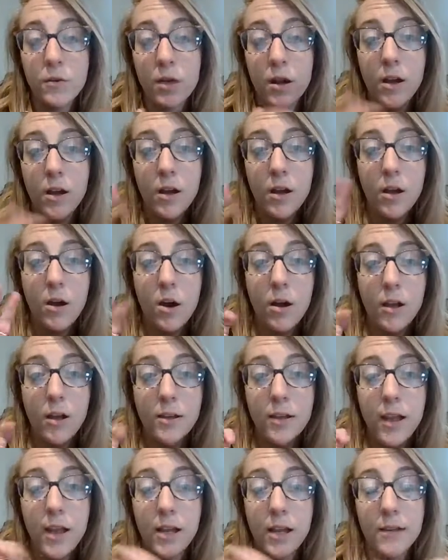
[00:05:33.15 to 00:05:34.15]
a
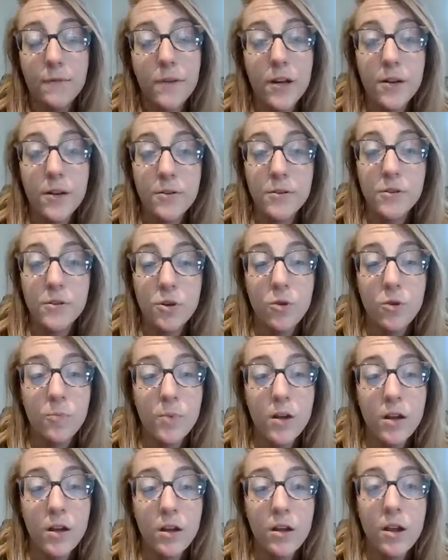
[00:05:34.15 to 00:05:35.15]
online reader's
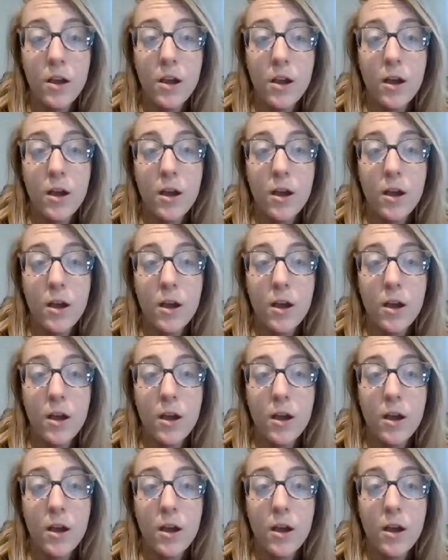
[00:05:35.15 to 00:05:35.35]
notebook,